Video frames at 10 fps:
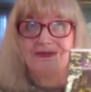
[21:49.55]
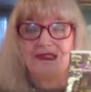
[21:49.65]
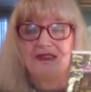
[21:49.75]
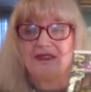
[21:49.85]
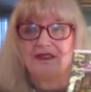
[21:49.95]

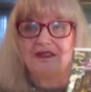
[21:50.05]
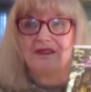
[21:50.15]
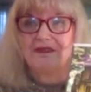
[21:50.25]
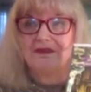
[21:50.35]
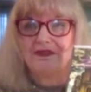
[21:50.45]

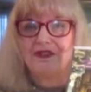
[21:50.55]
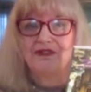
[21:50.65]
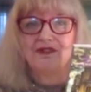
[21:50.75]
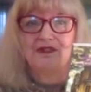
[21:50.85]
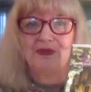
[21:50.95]
gosh,
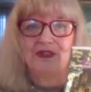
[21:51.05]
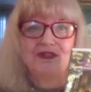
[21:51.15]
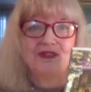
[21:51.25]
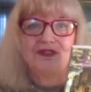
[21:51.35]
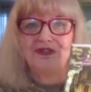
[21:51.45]
120,
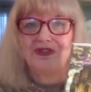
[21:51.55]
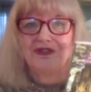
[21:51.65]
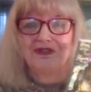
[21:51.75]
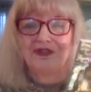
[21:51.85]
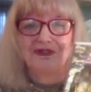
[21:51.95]
130
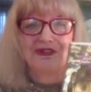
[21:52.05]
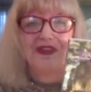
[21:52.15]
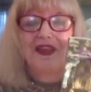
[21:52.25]
years old.